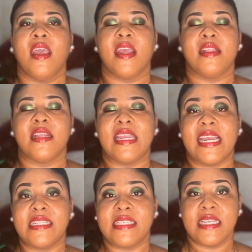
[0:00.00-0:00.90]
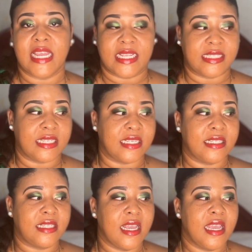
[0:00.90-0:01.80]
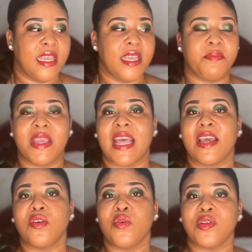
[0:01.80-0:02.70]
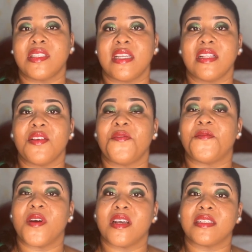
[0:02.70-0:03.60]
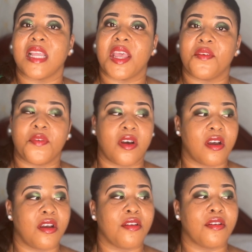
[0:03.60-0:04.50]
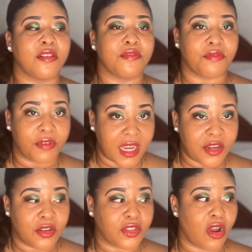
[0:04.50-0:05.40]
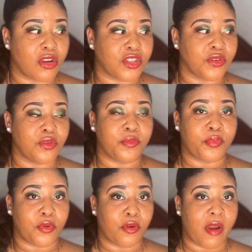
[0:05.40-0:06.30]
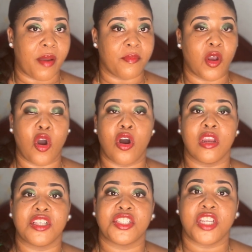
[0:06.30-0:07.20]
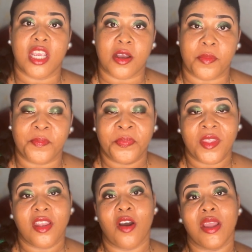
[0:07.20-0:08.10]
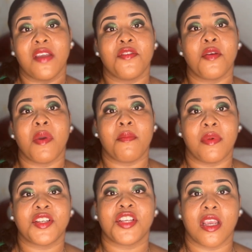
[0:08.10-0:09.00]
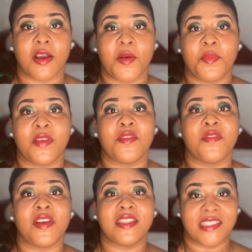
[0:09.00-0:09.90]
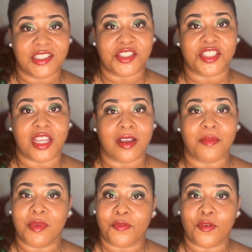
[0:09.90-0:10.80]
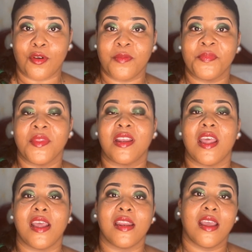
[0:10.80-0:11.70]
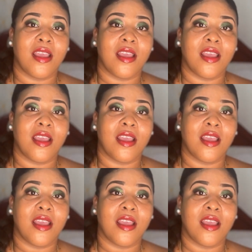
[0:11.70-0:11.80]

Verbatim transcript: In the 1990s, he began hosting the first ever radio talk show program called Shake Up. Now, if you remember Shake Up, if you've listened to Shake Up before, then